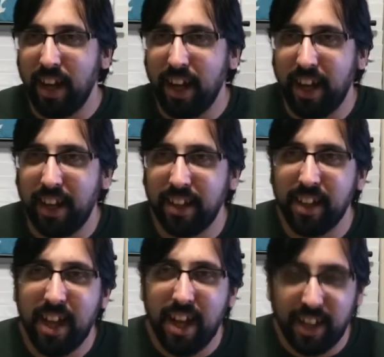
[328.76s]
and
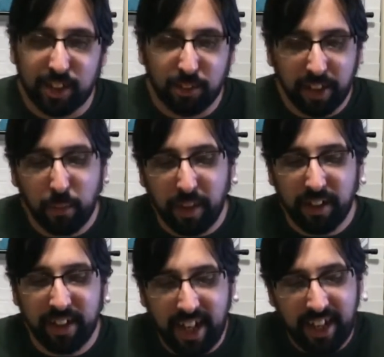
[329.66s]
it's really
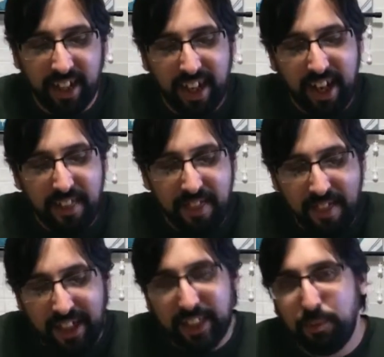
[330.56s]
weird that
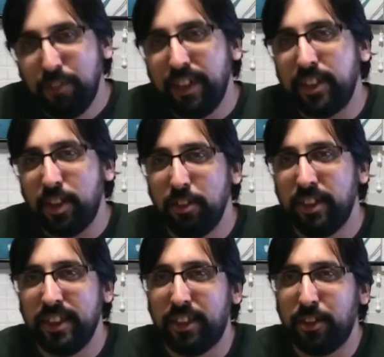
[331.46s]
this movie
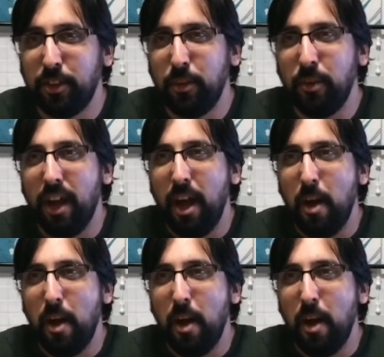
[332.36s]
chooses to